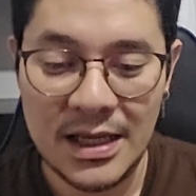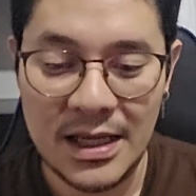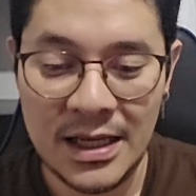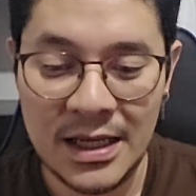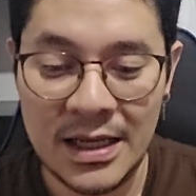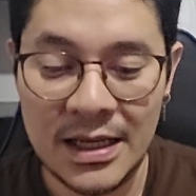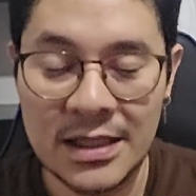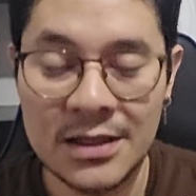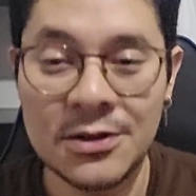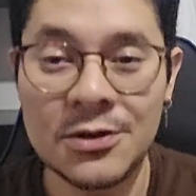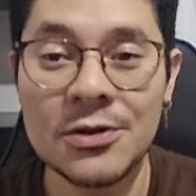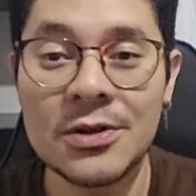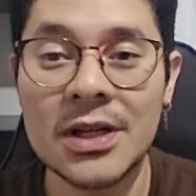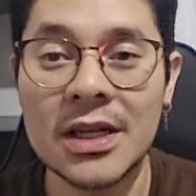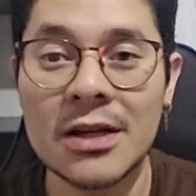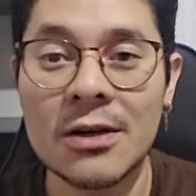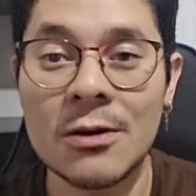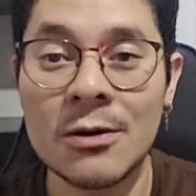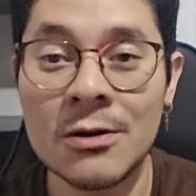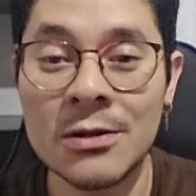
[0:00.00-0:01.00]
and you
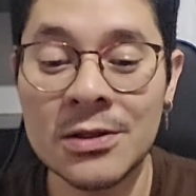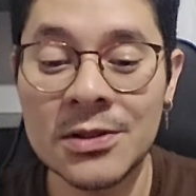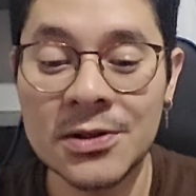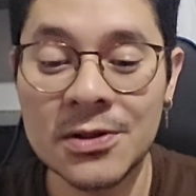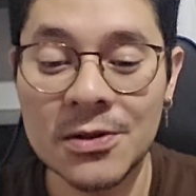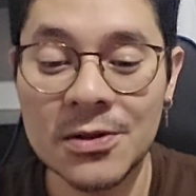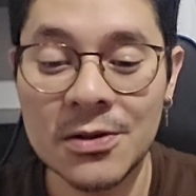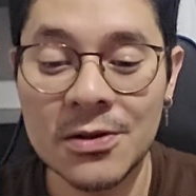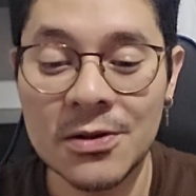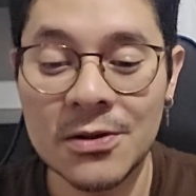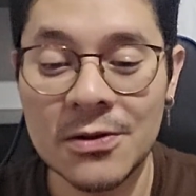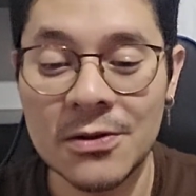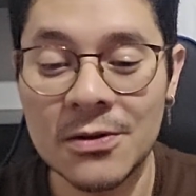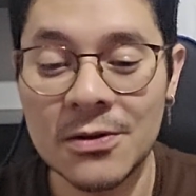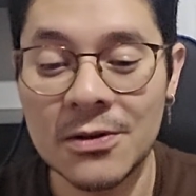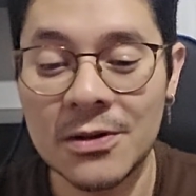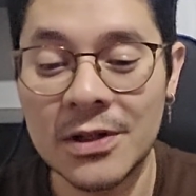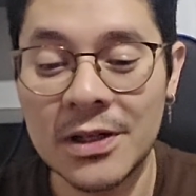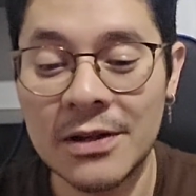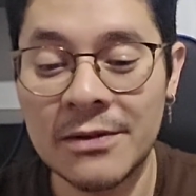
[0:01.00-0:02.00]
can
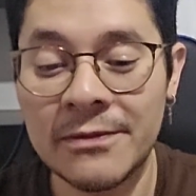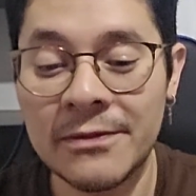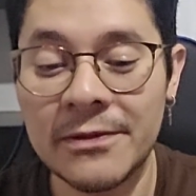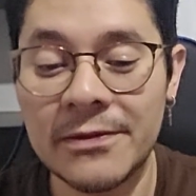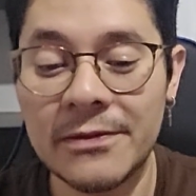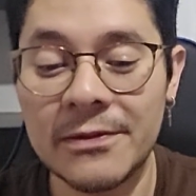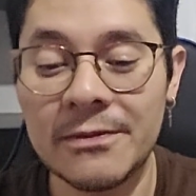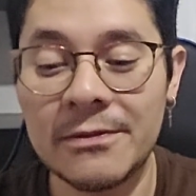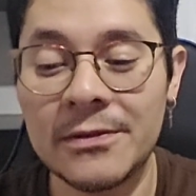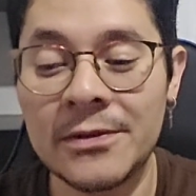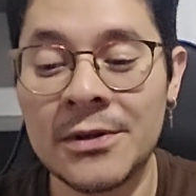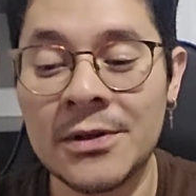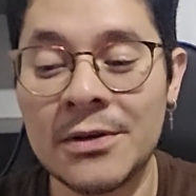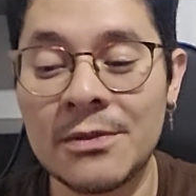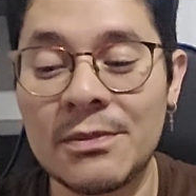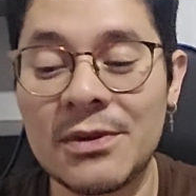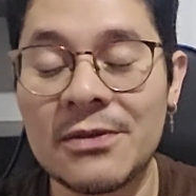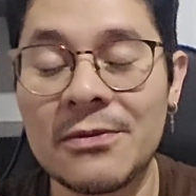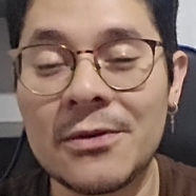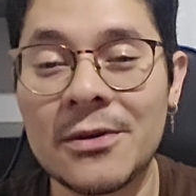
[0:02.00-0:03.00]
also, if
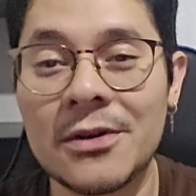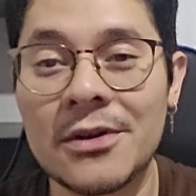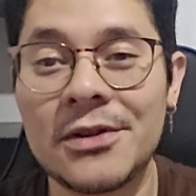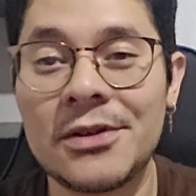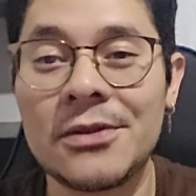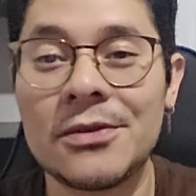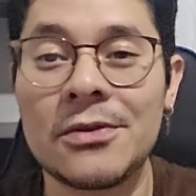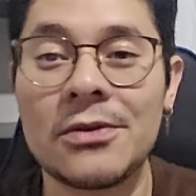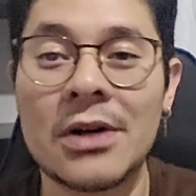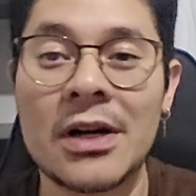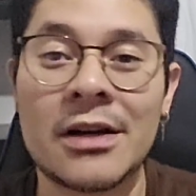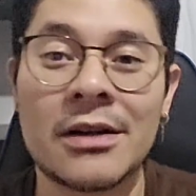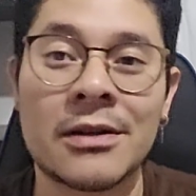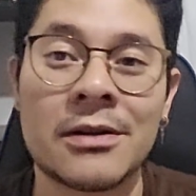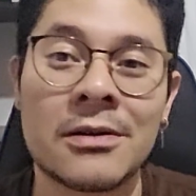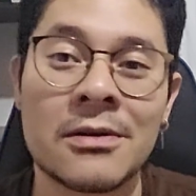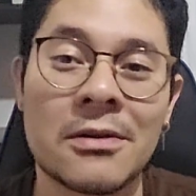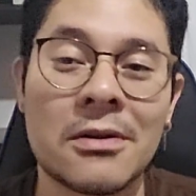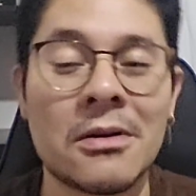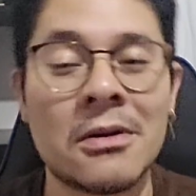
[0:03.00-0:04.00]
before you
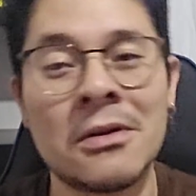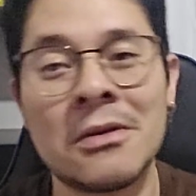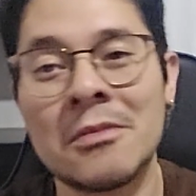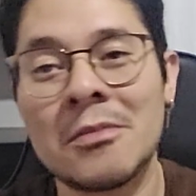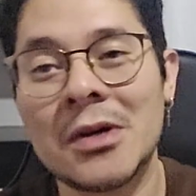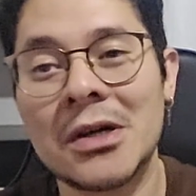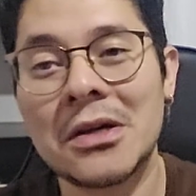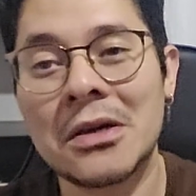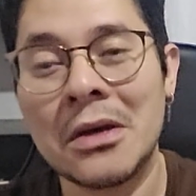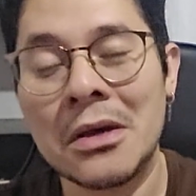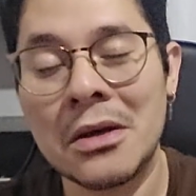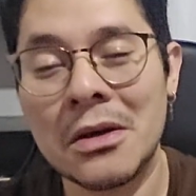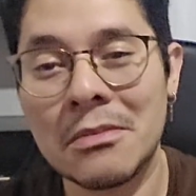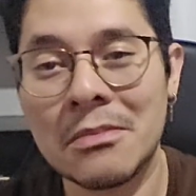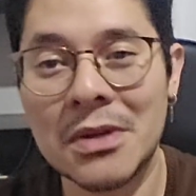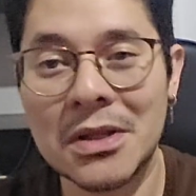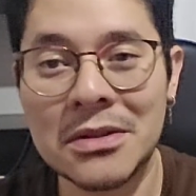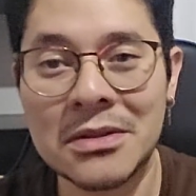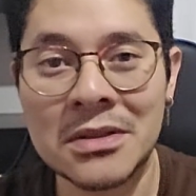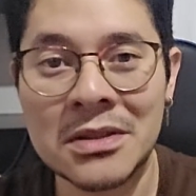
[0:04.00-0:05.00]
argue, oh my god,
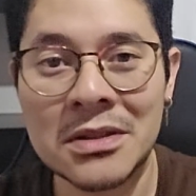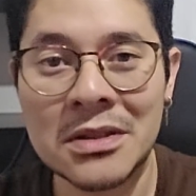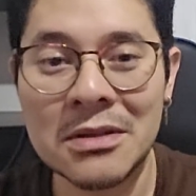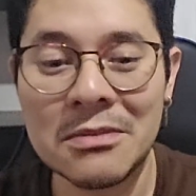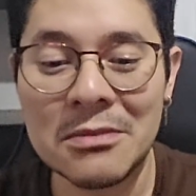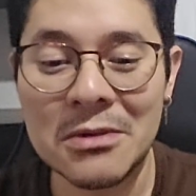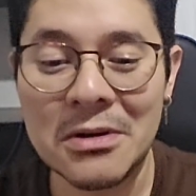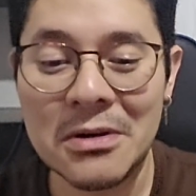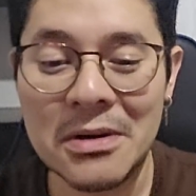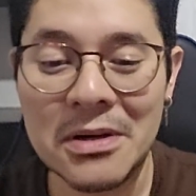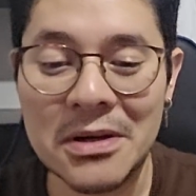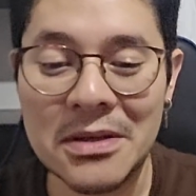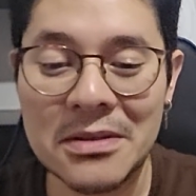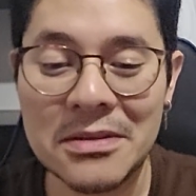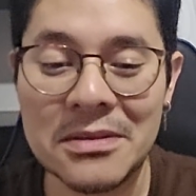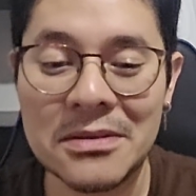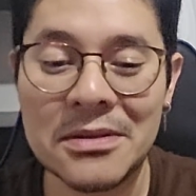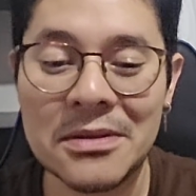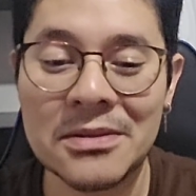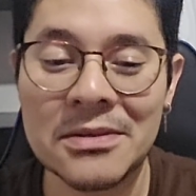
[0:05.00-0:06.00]
that Steam
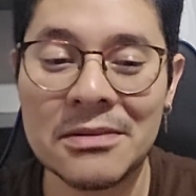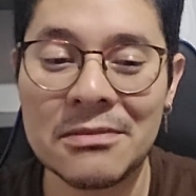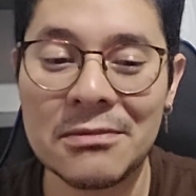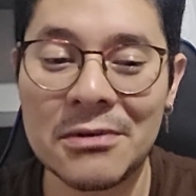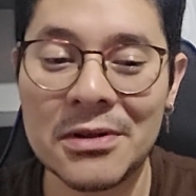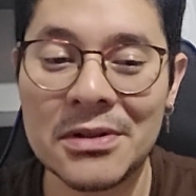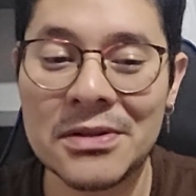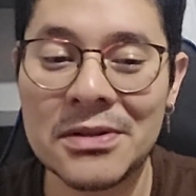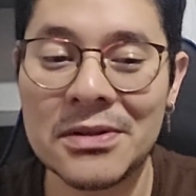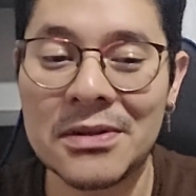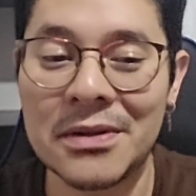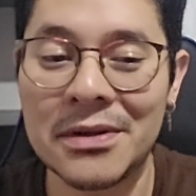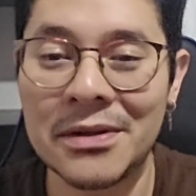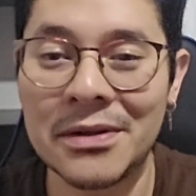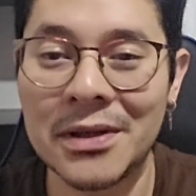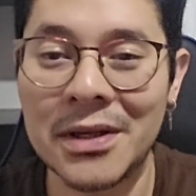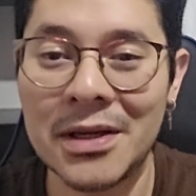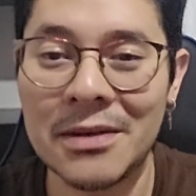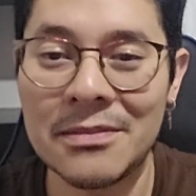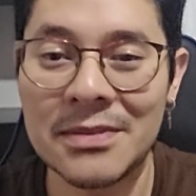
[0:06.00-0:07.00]
OS doesn't run
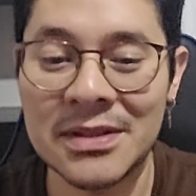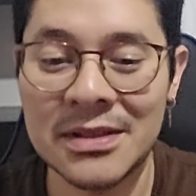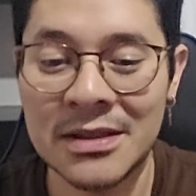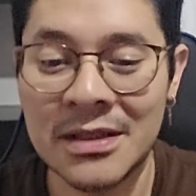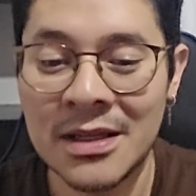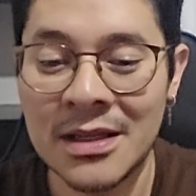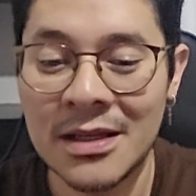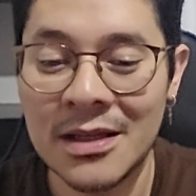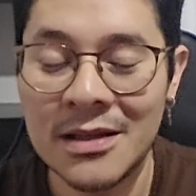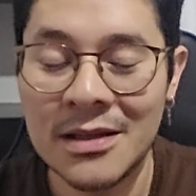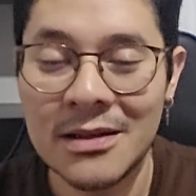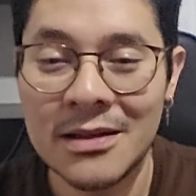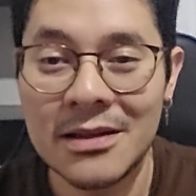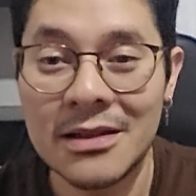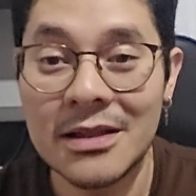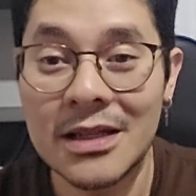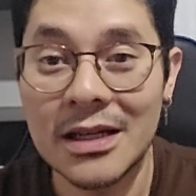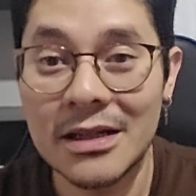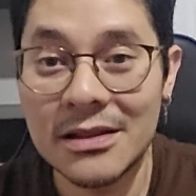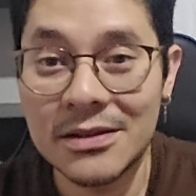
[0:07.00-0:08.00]
certain games.
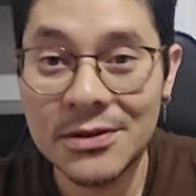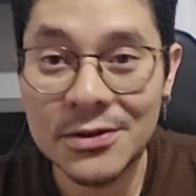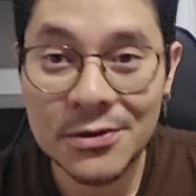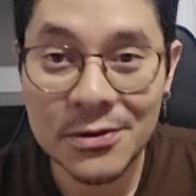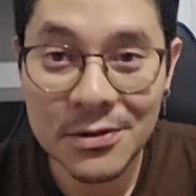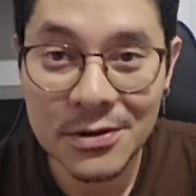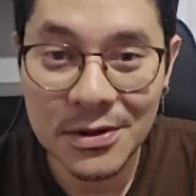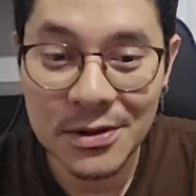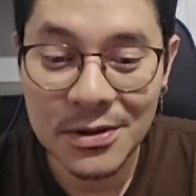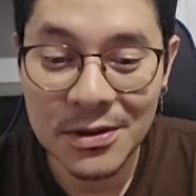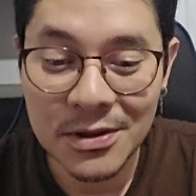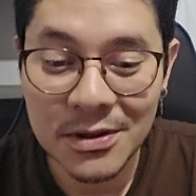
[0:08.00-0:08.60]
That is true.